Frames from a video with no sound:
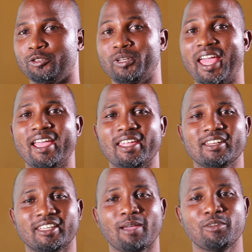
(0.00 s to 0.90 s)
Today
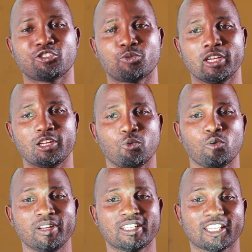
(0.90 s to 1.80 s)
in chemistry,
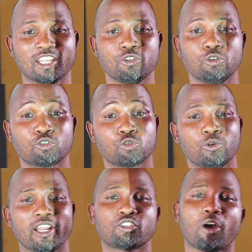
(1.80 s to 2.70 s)
we'll be taking you
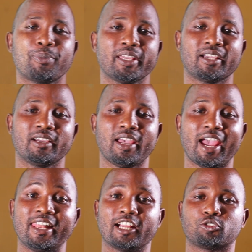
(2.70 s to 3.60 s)
through a topic,
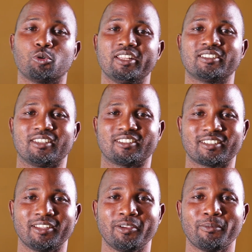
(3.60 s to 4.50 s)
electrolysis.